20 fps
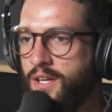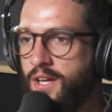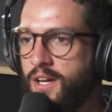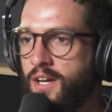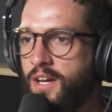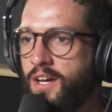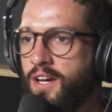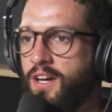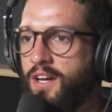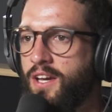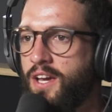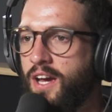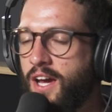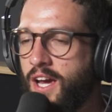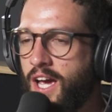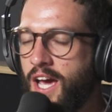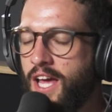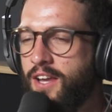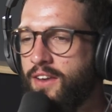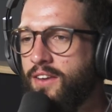Yeah,
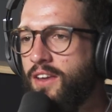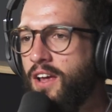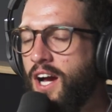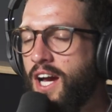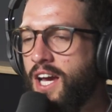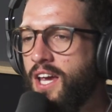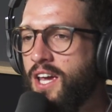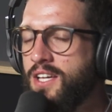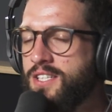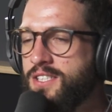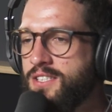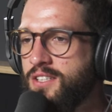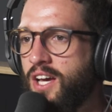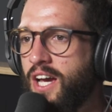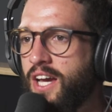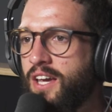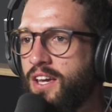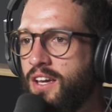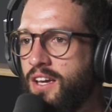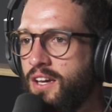okay. And I guess,
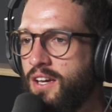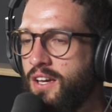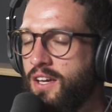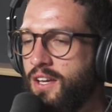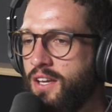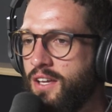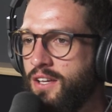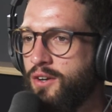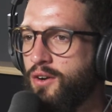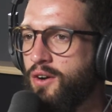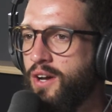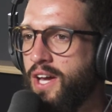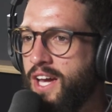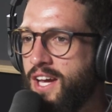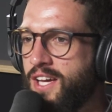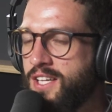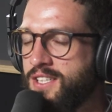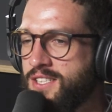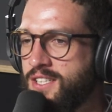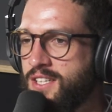like, your
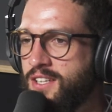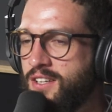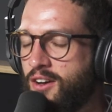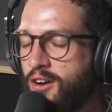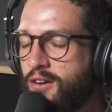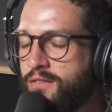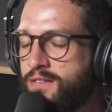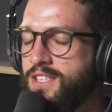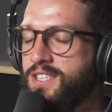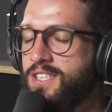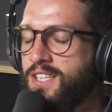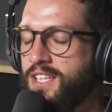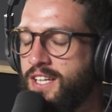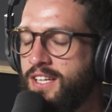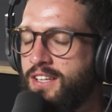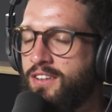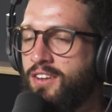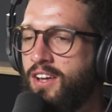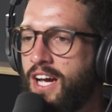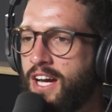hands are
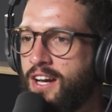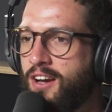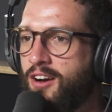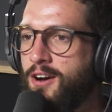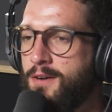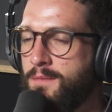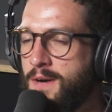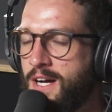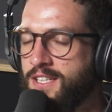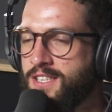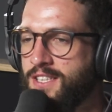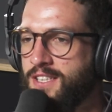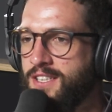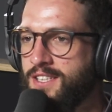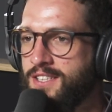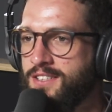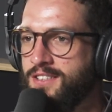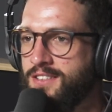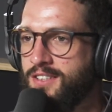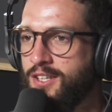obviously, like, I'm
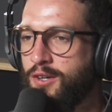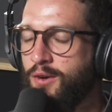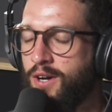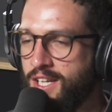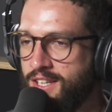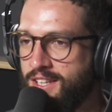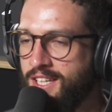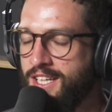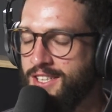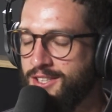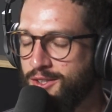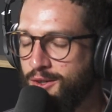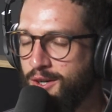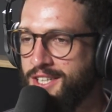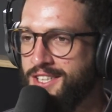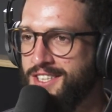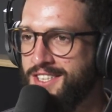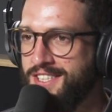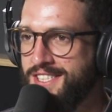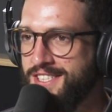asking these
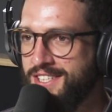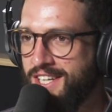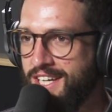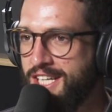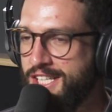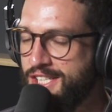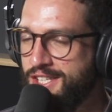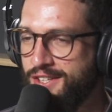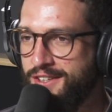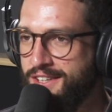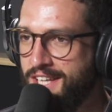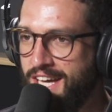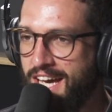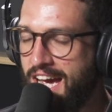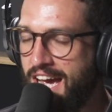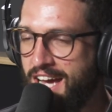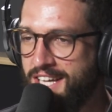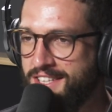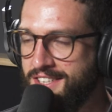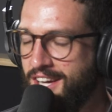questions as, like, a dude
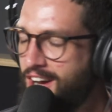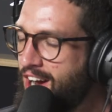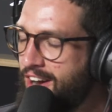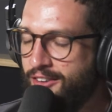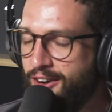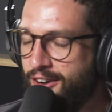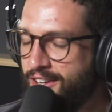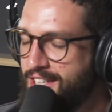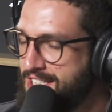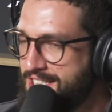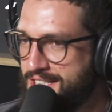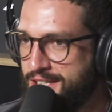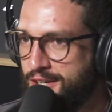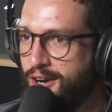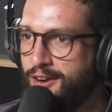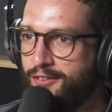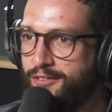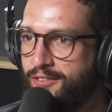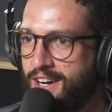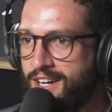that has... I've got
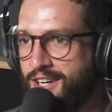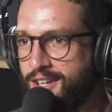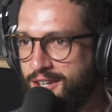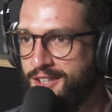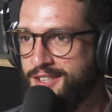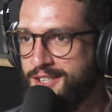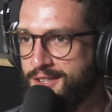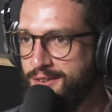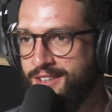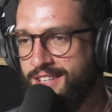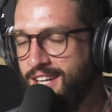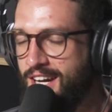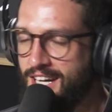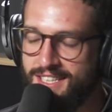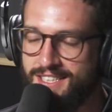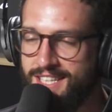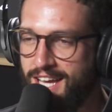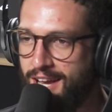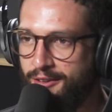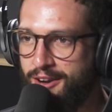zero fucking consequence.
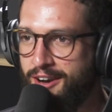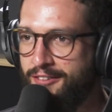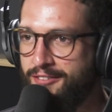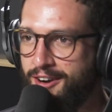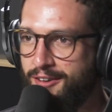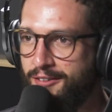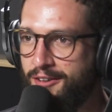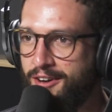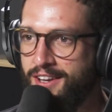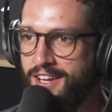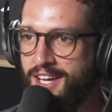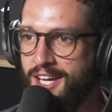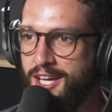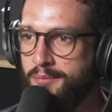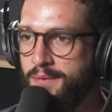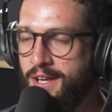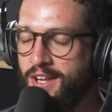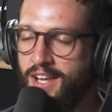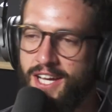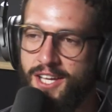I can say whatever I want.
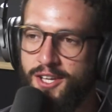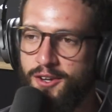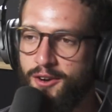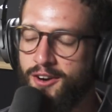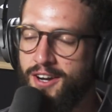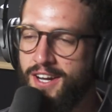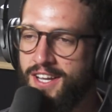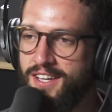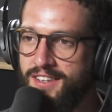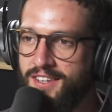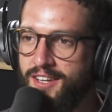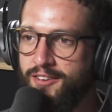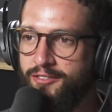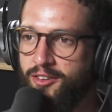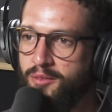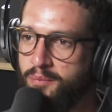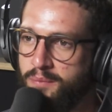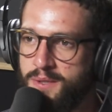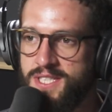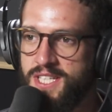But, like, you're in a
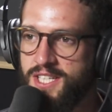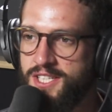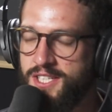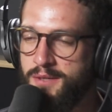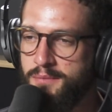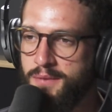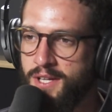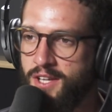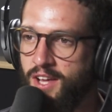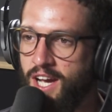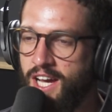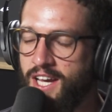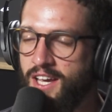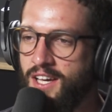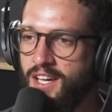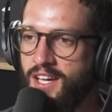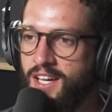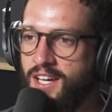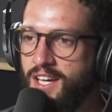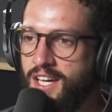different position. But,
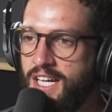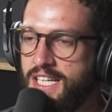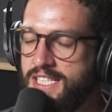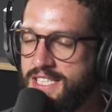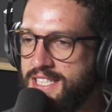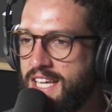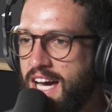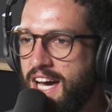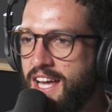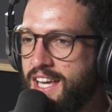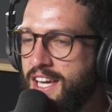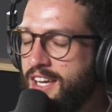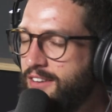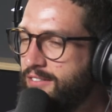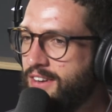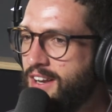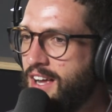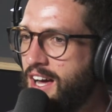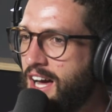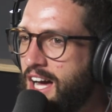like, is that
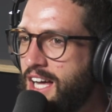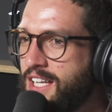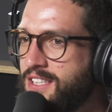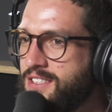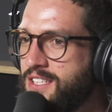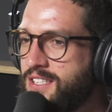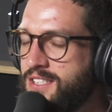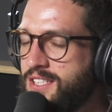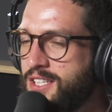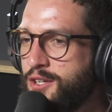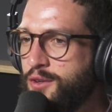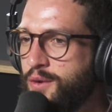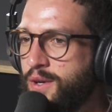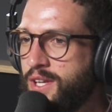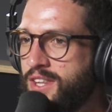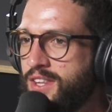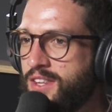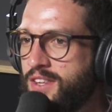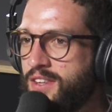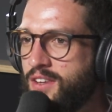even hard to deal
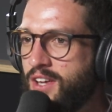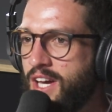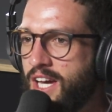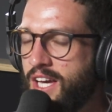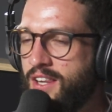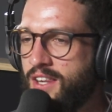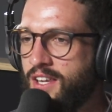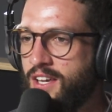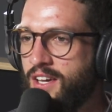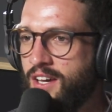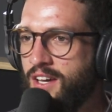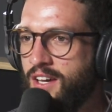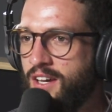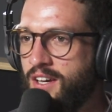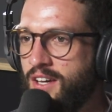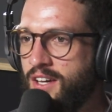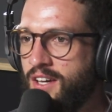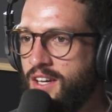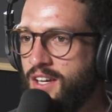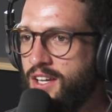with, like,
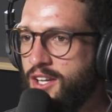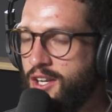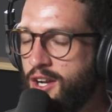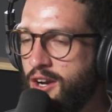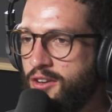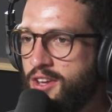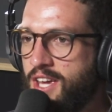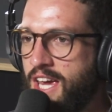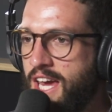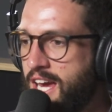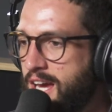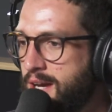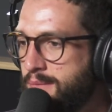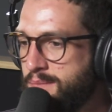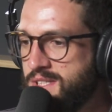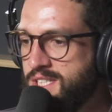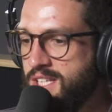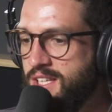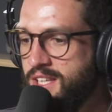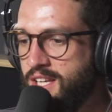the, you know,
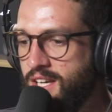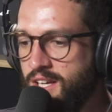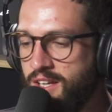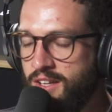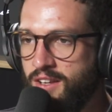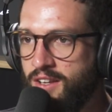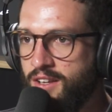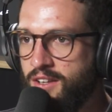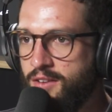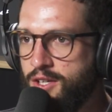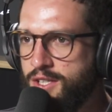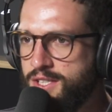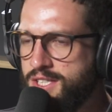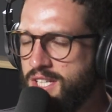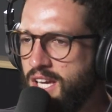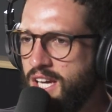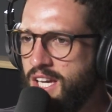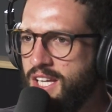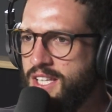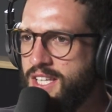cams and the...
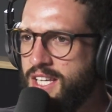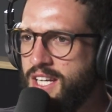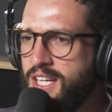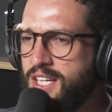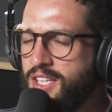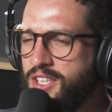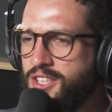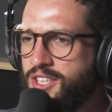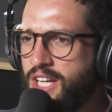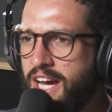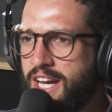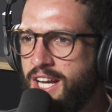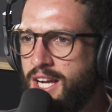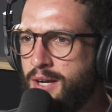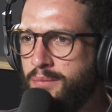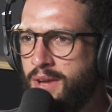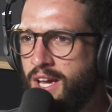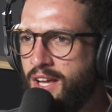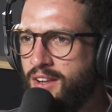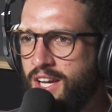Because didn't
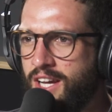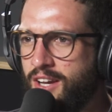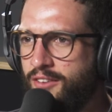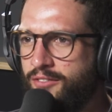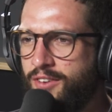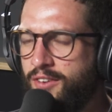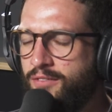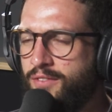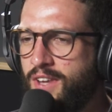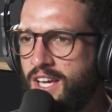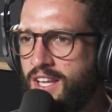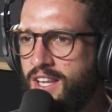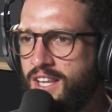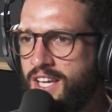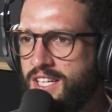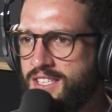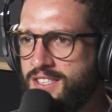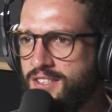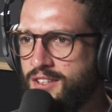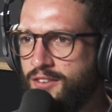J-Dub get like a
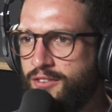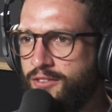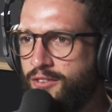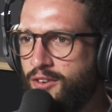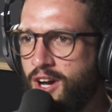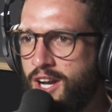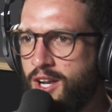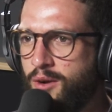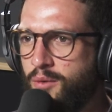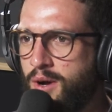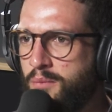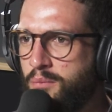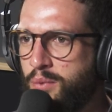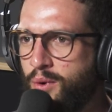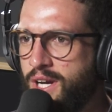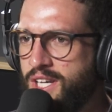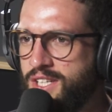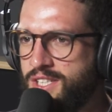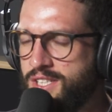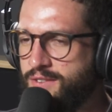$15,000 fine at one
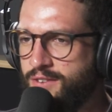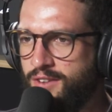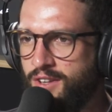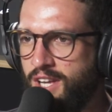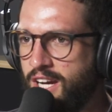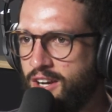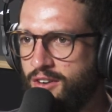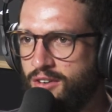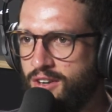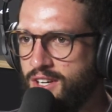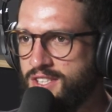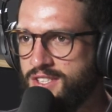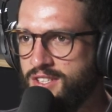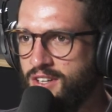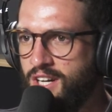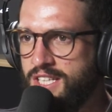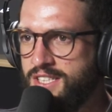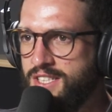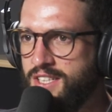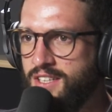point just for like
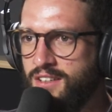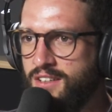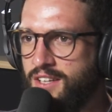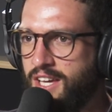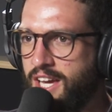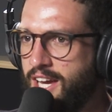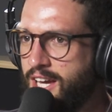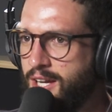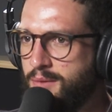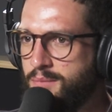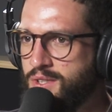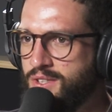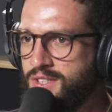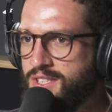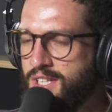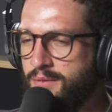criticizing cams or